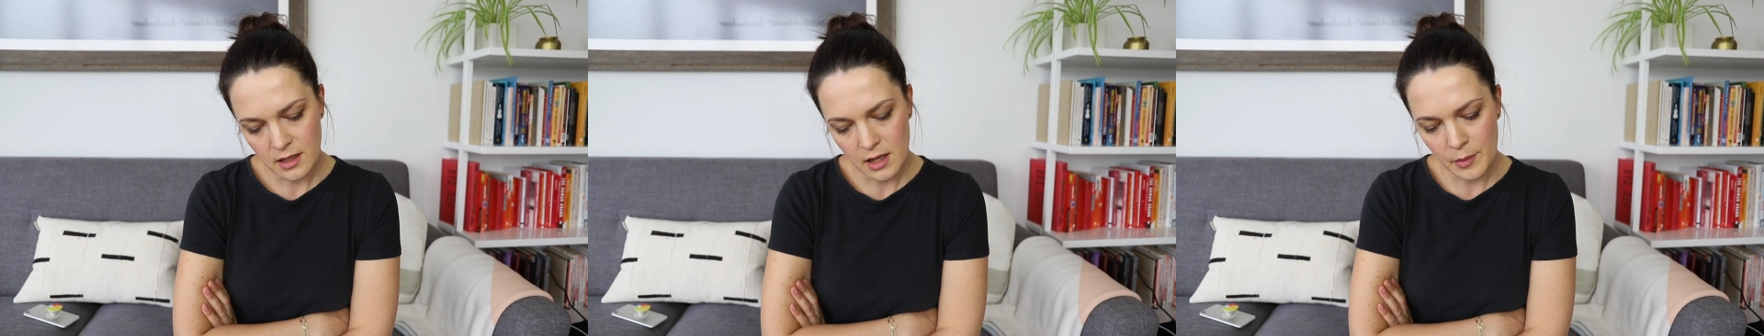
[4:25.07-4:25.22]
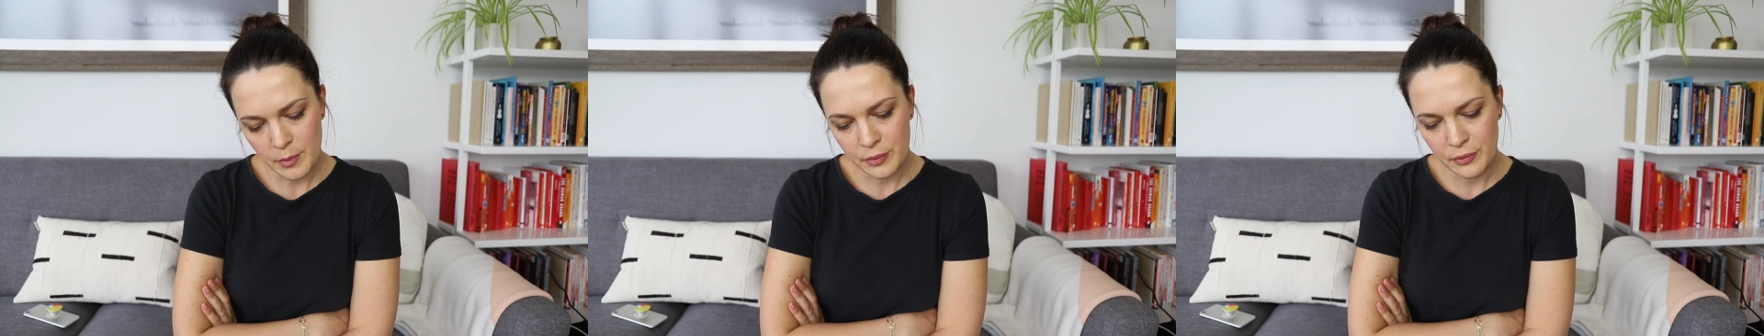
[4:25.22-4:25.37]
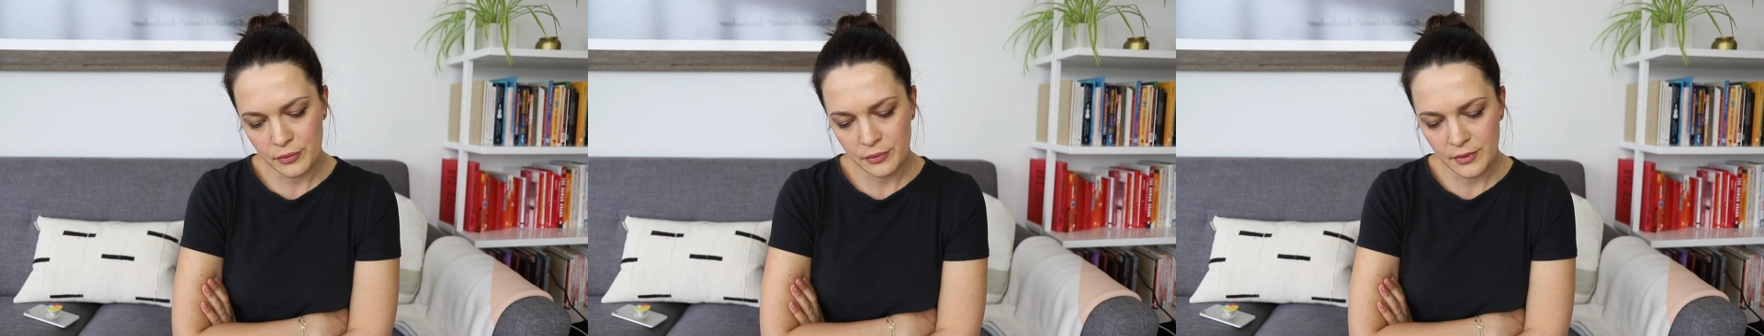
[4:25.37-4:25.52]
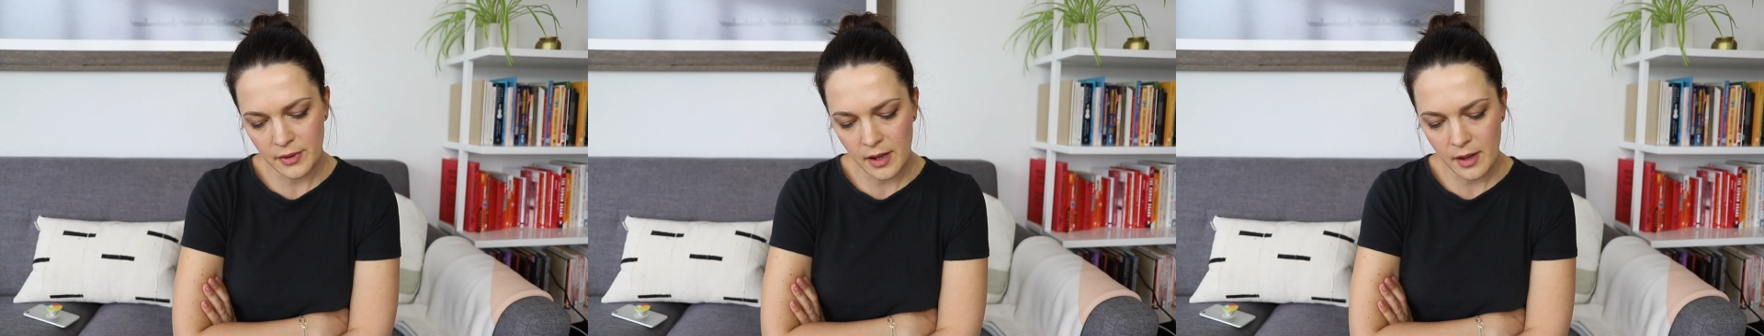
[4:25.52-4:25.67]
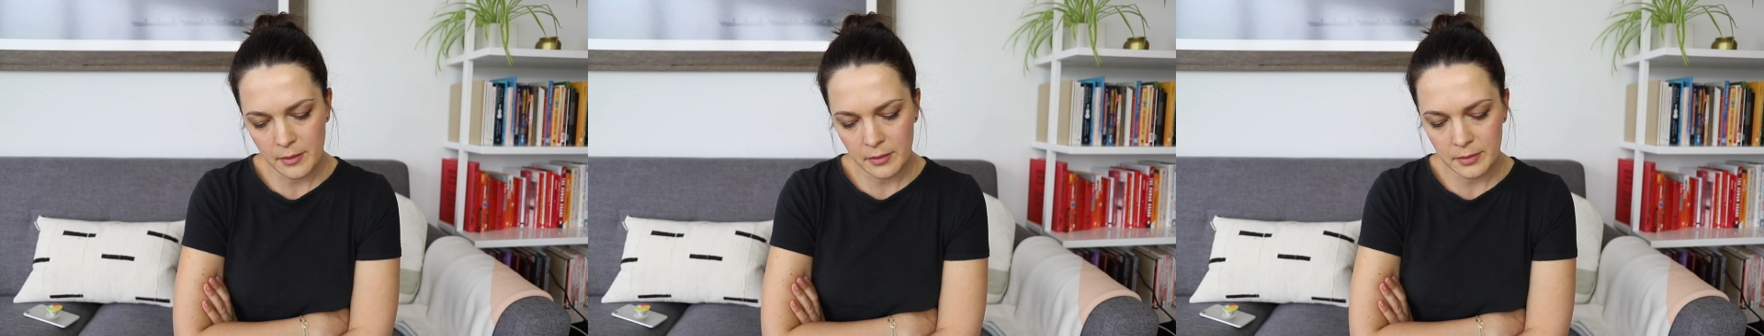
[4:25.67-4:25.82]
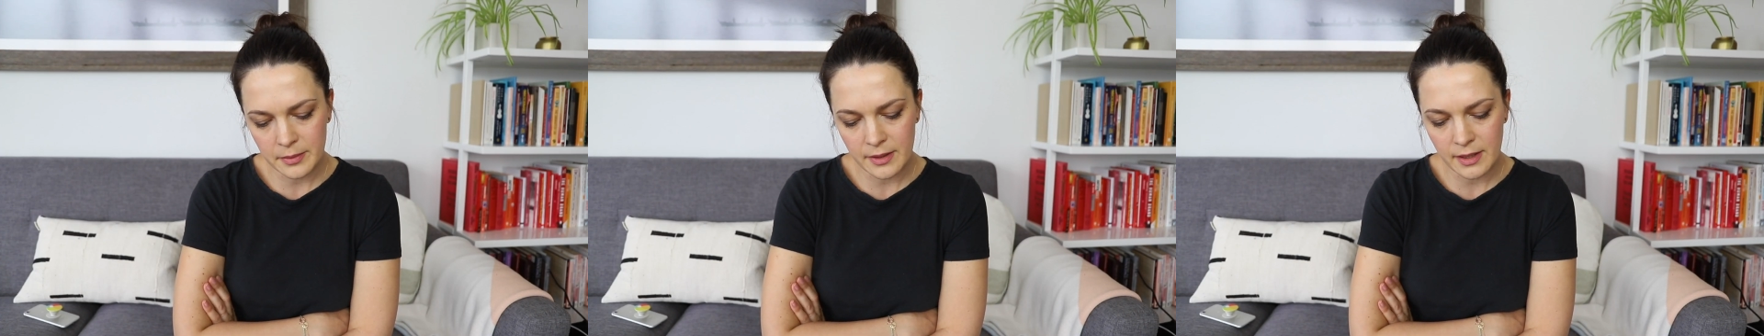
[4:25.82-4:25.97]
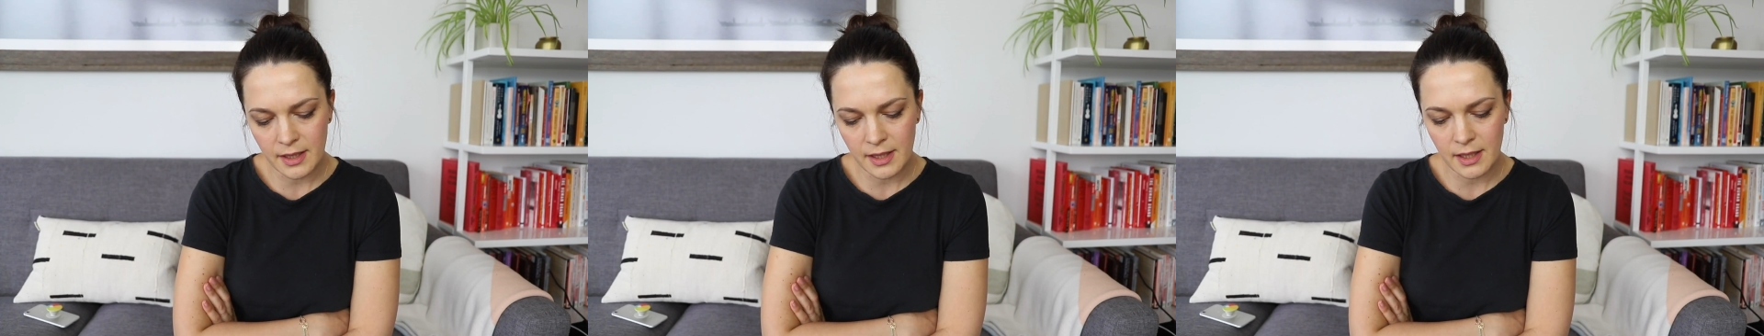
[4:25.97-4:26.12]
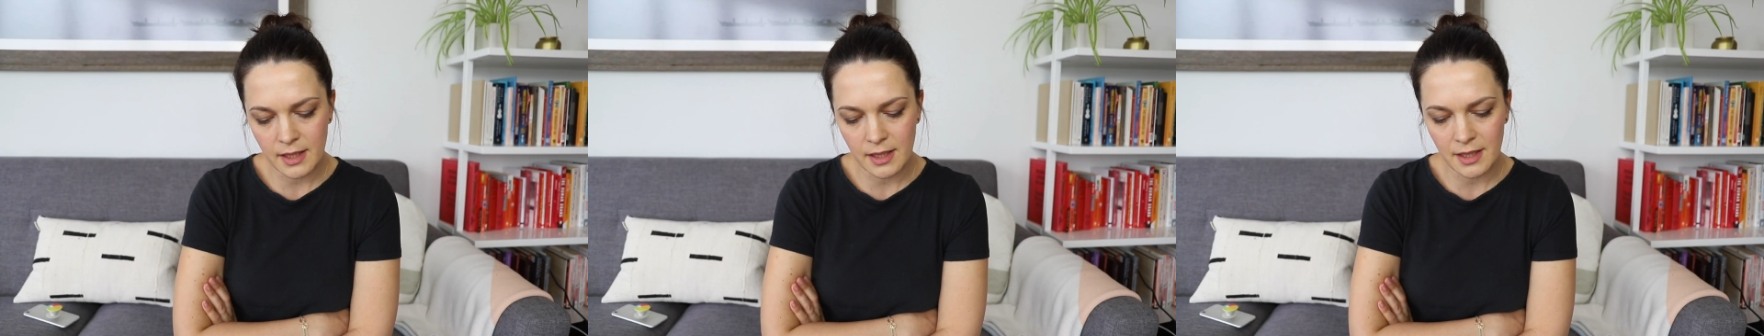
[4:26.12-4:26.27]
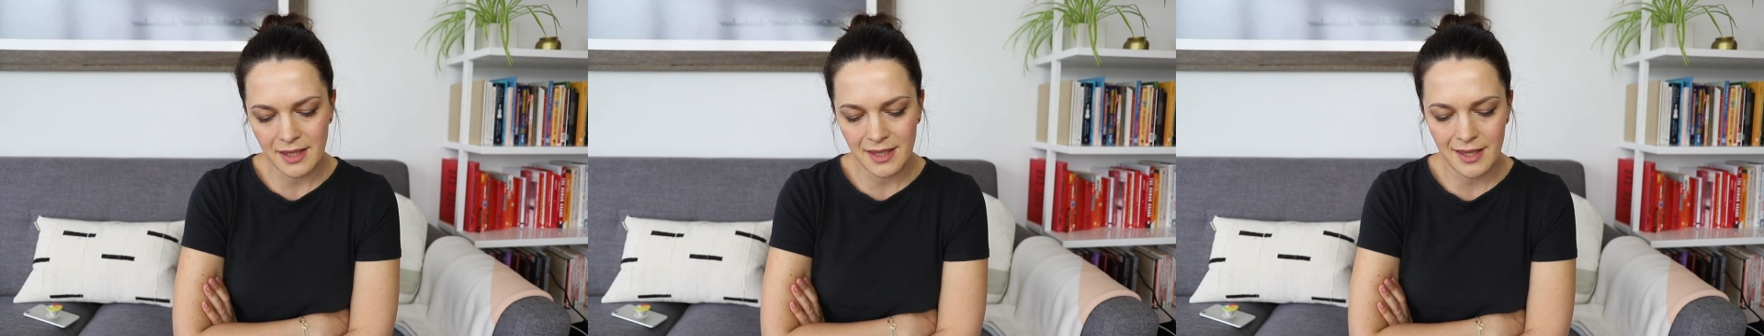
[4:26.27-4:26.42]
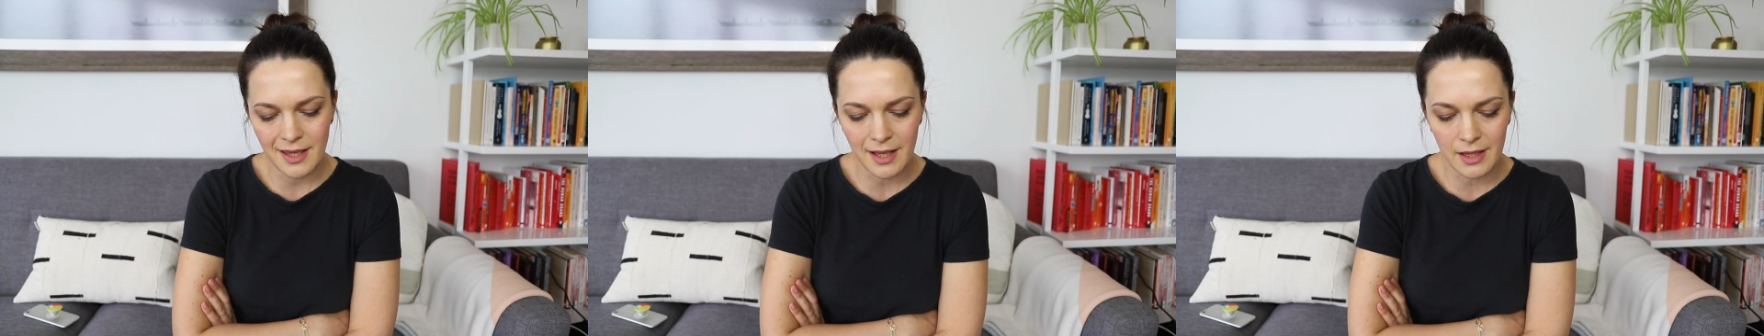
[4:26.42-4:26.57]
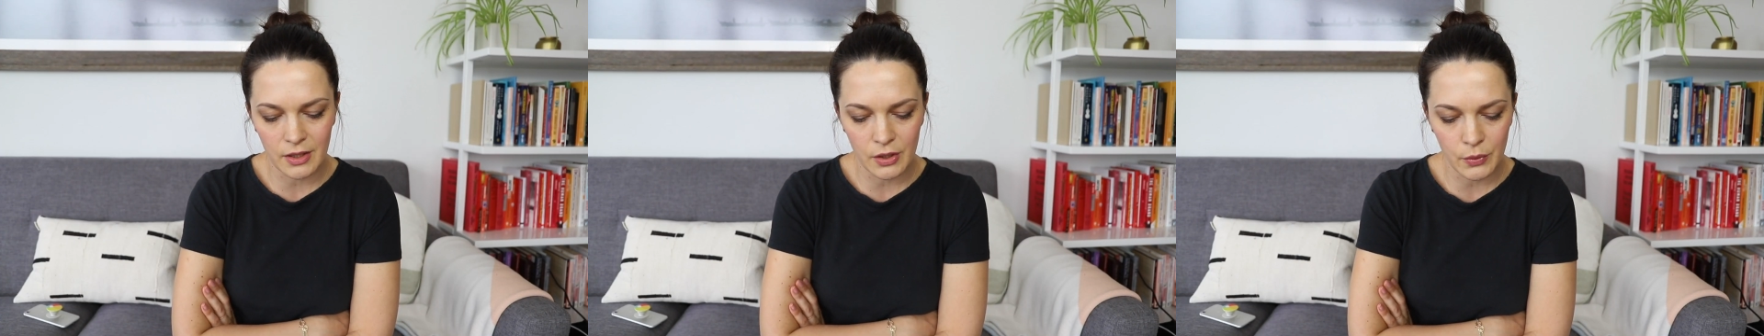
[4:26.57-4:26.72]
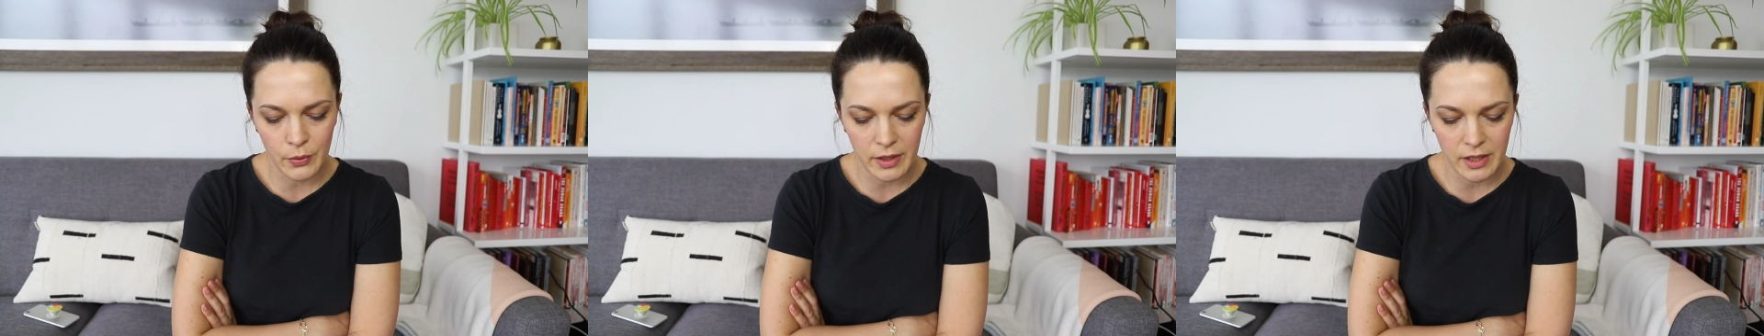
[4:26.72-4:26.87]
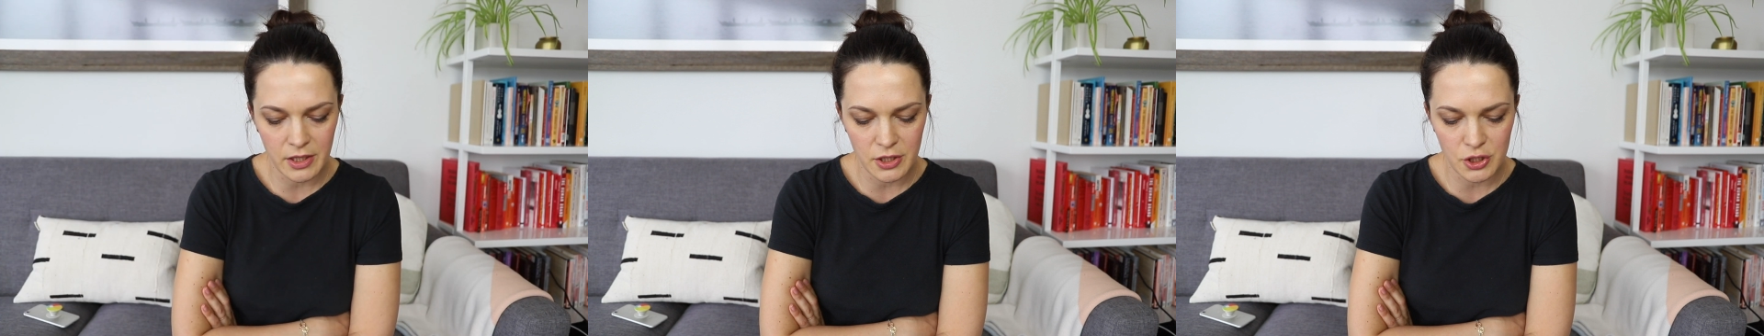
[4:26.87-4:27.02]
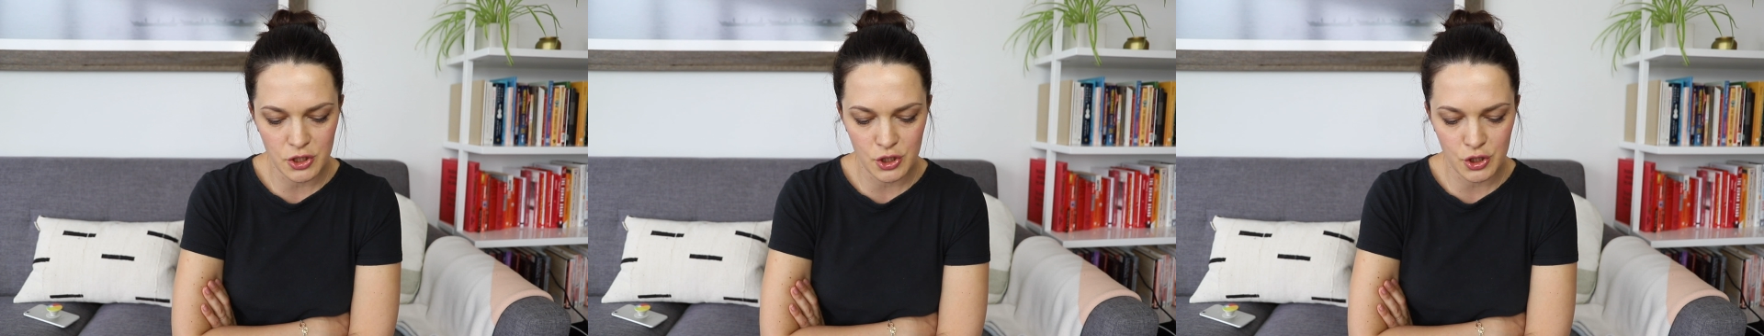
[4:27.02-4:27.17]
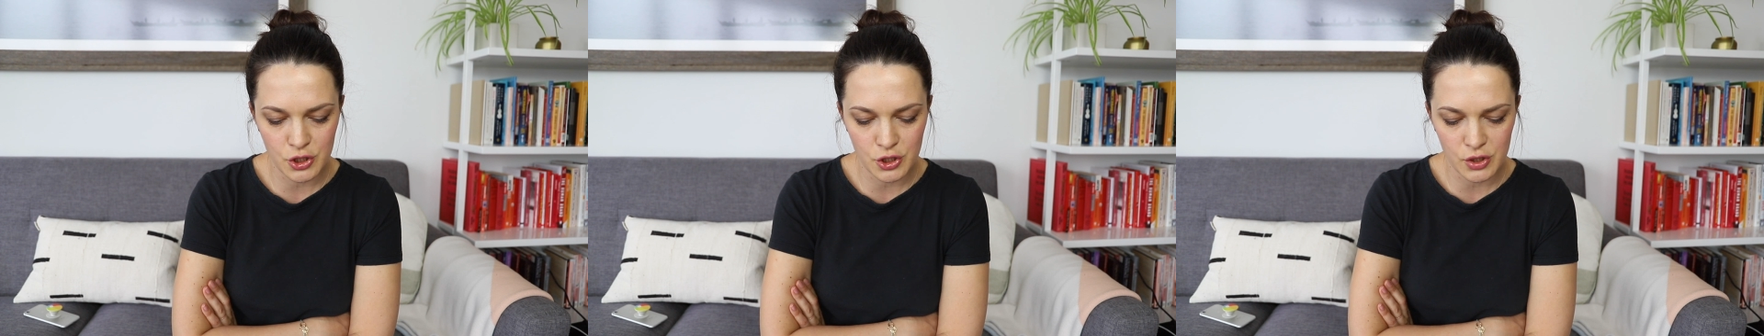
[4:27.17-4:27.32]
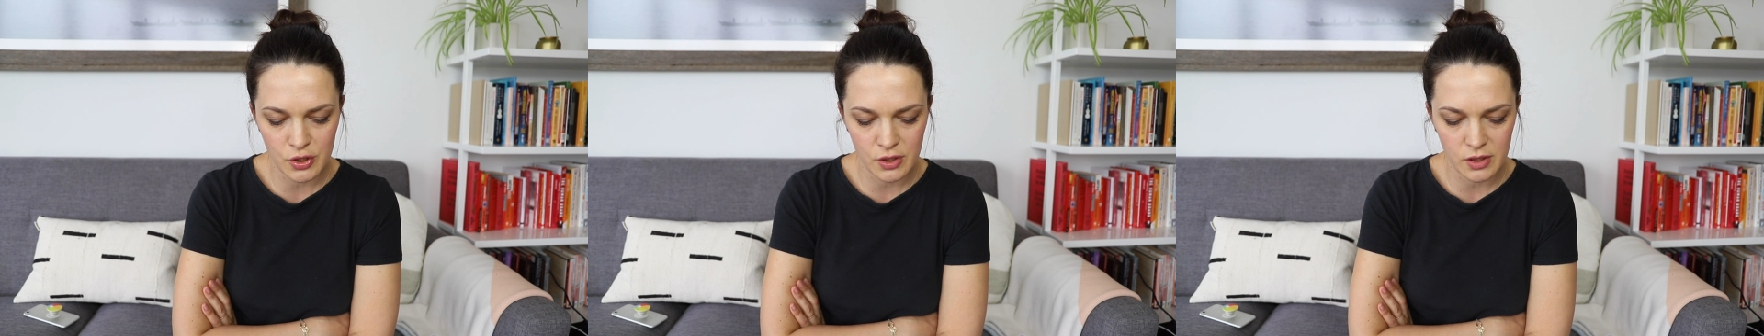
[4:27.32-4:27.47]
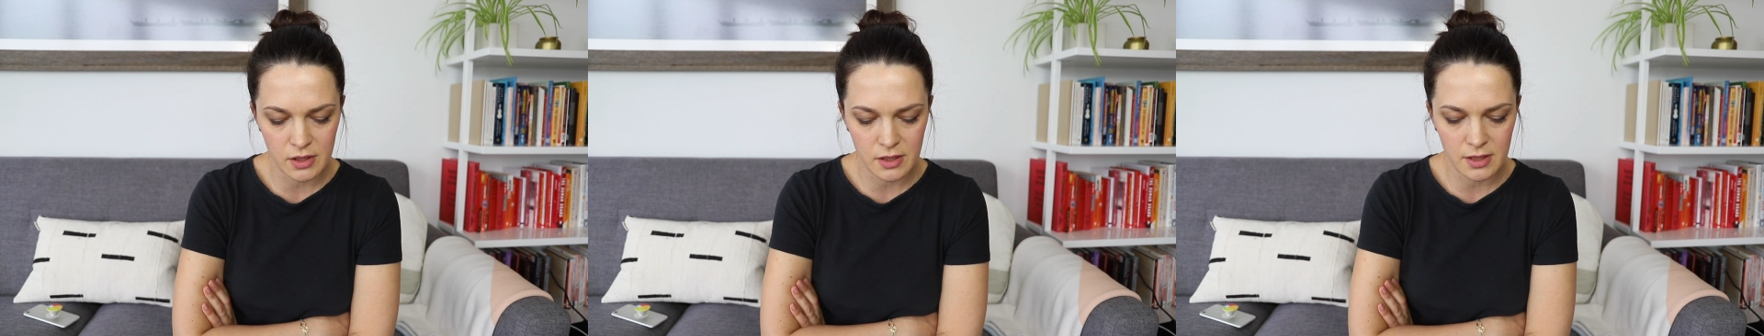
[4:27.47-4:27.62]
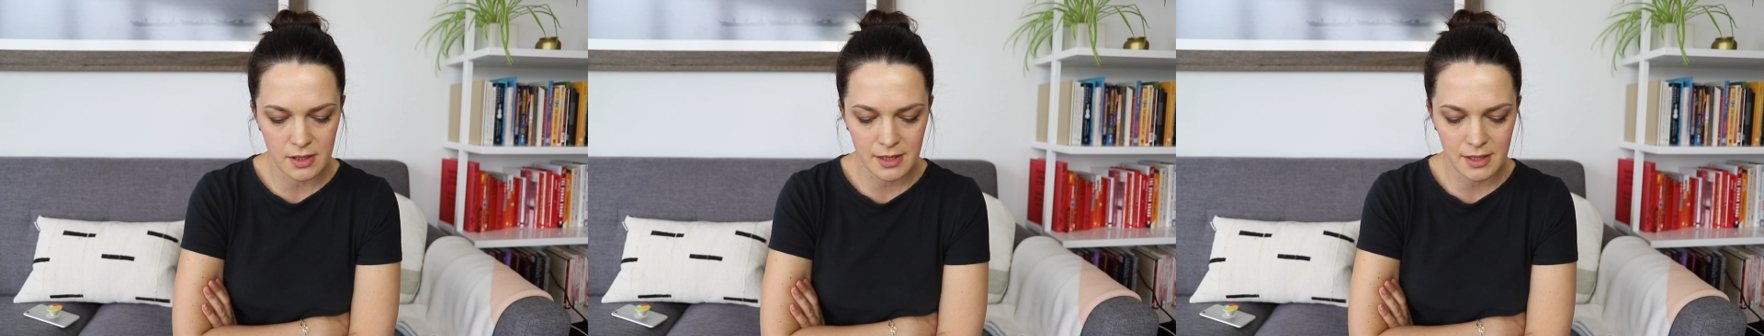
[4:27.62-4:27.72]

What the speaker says: a probably yellowish,